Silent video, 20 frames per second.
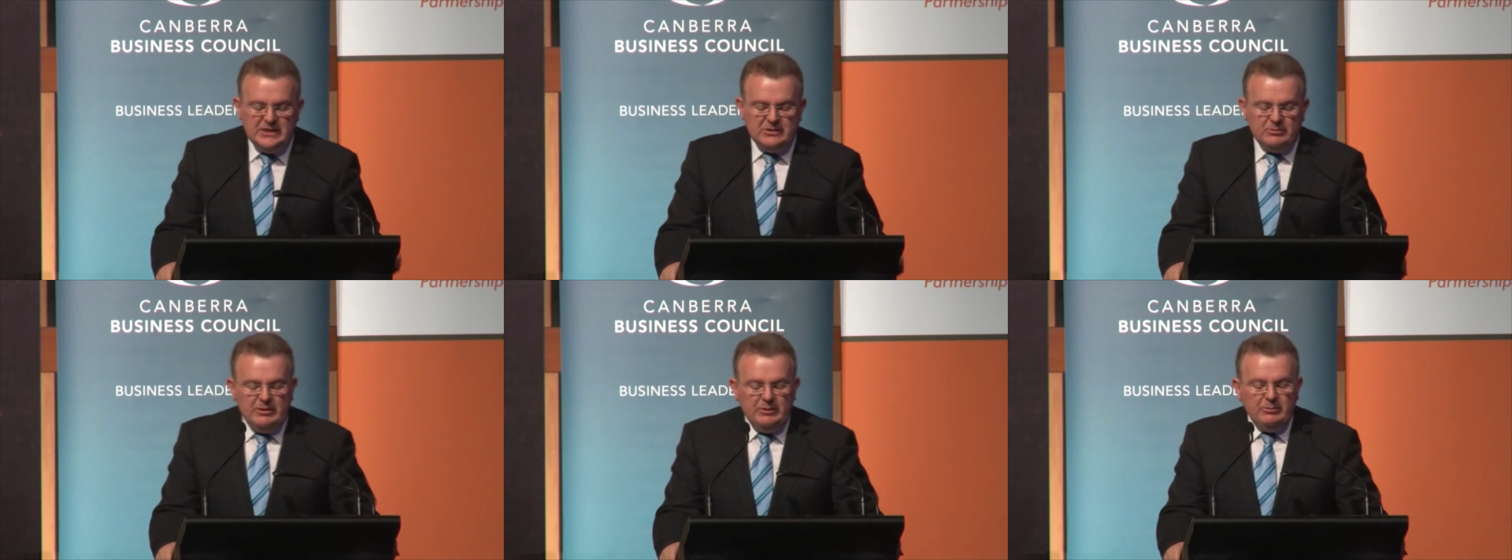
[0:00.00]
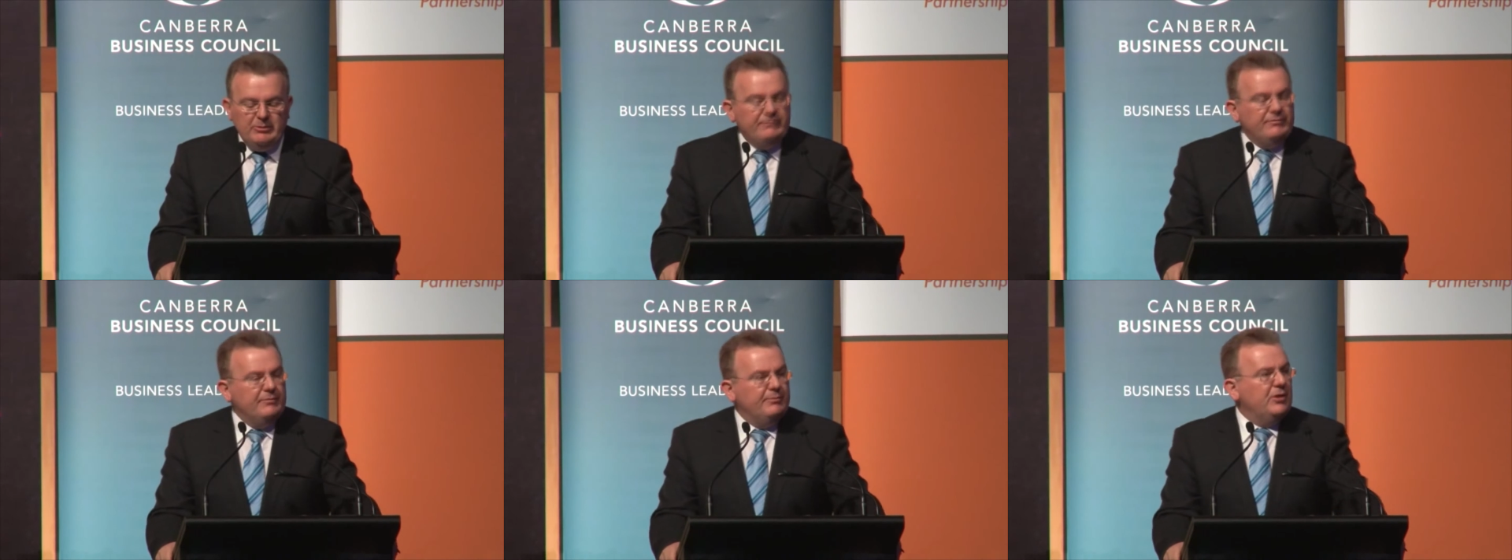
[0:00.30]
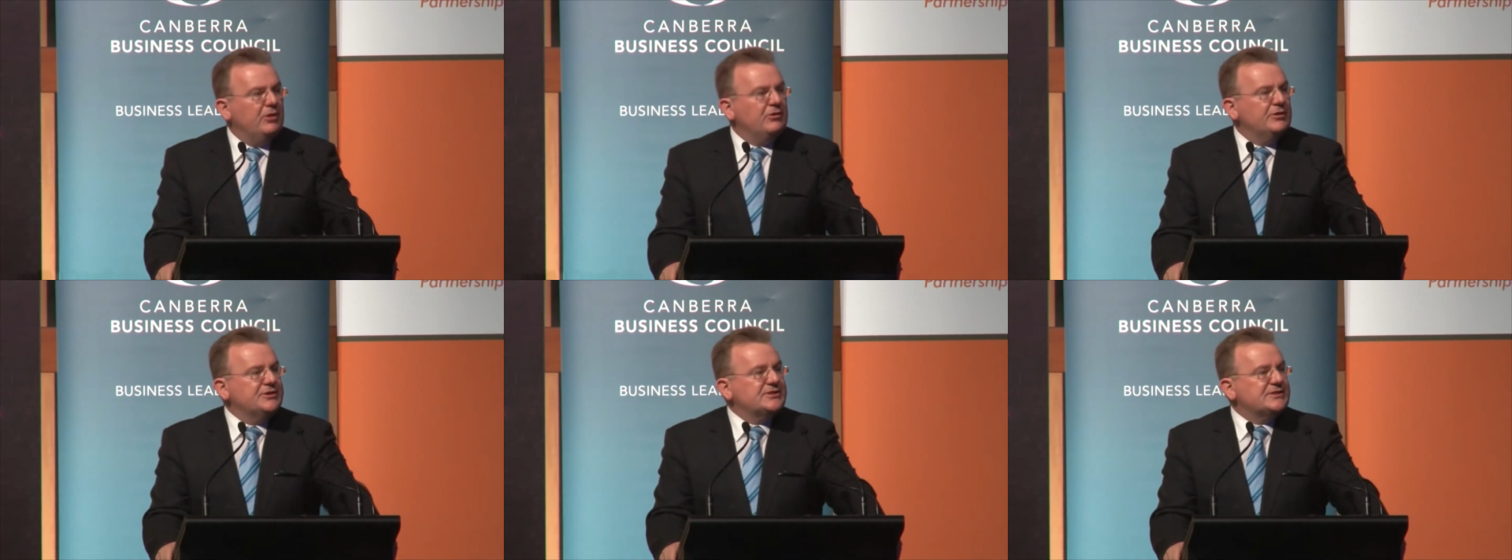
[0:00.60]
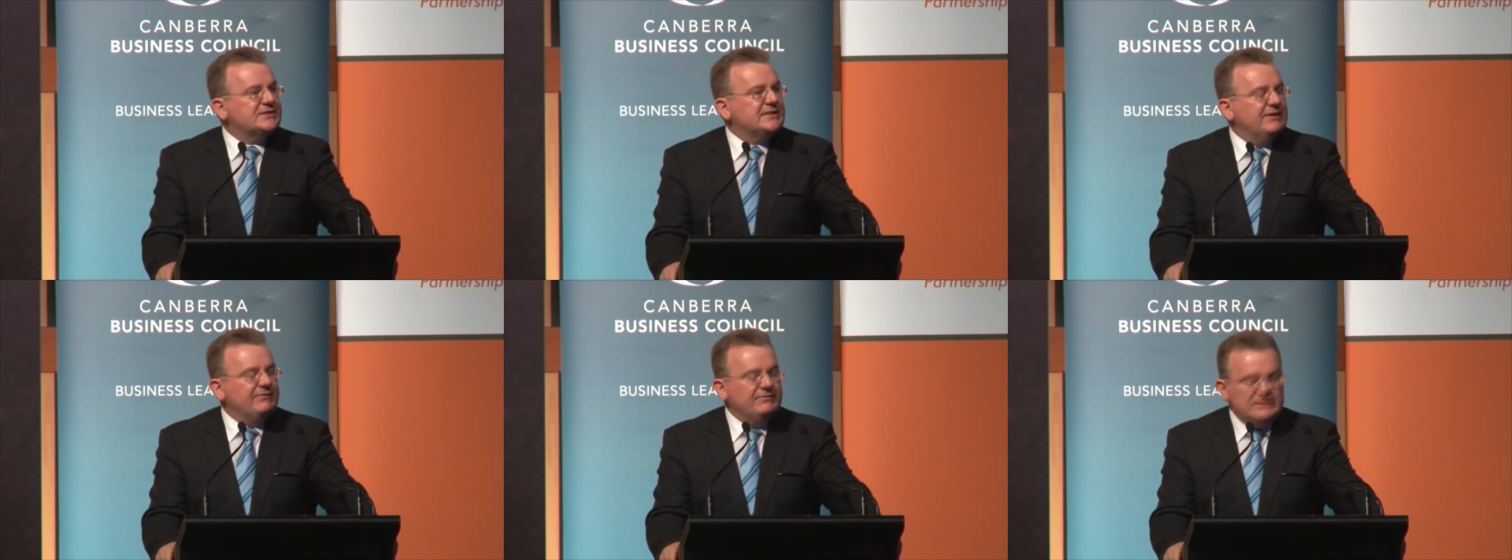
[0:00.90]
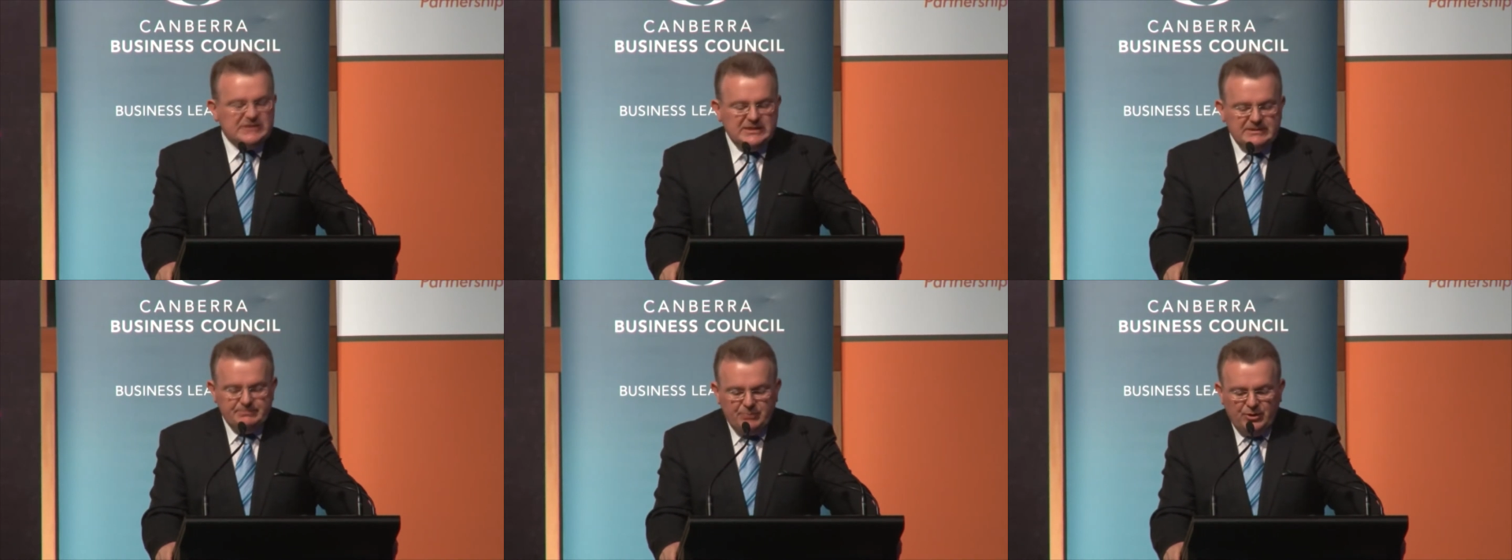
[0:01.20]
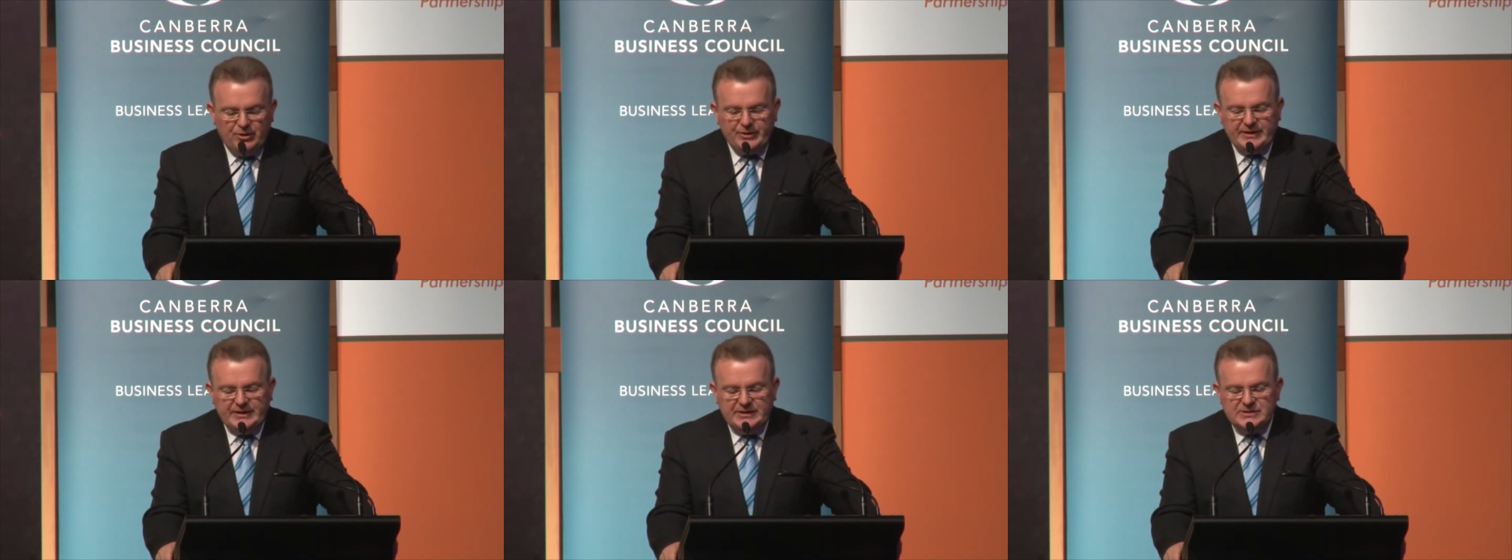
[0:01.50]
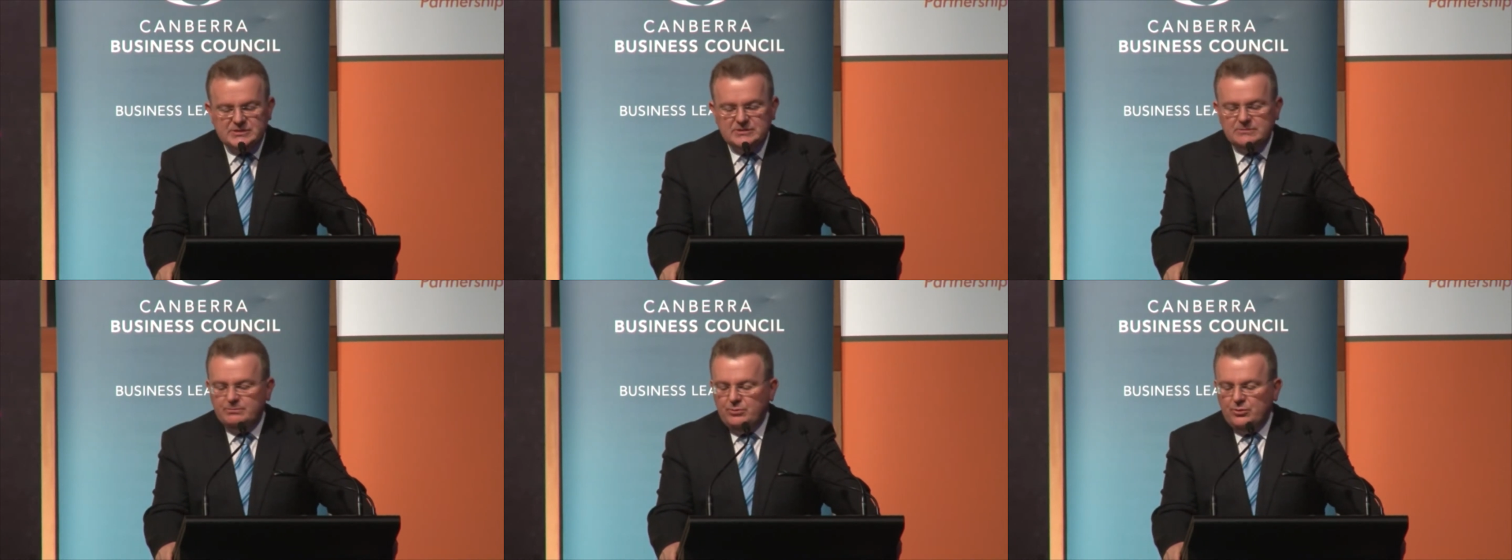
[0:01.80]
where we've abolished 70
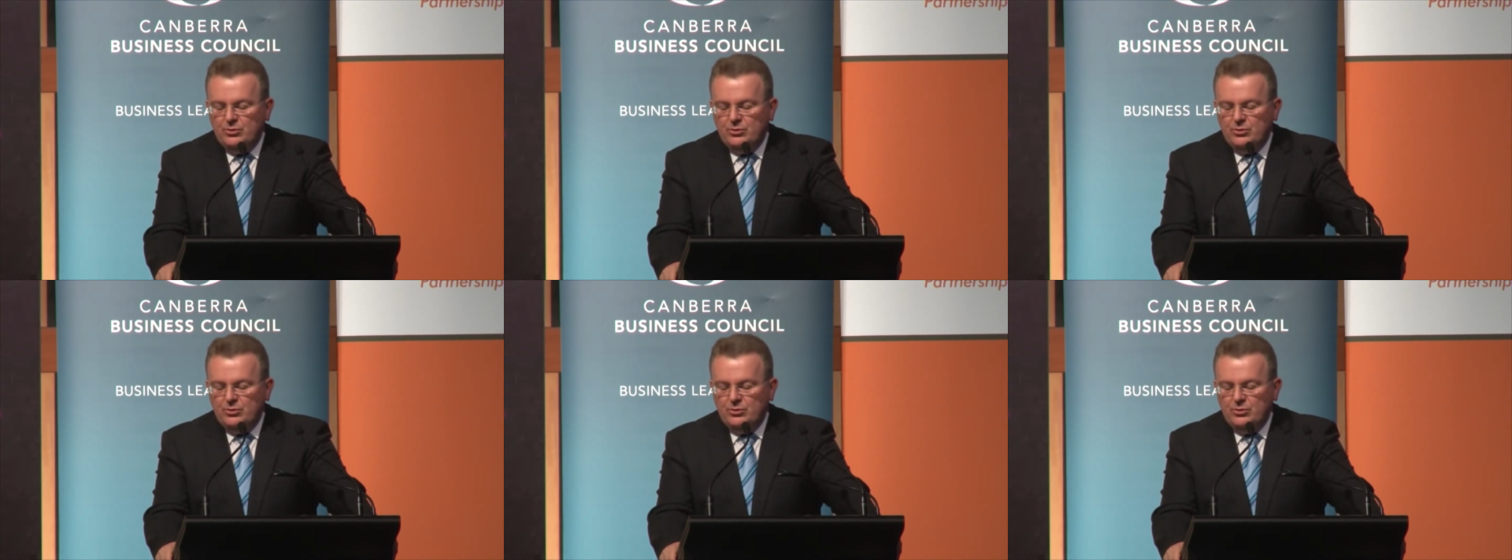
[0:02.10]
bodies and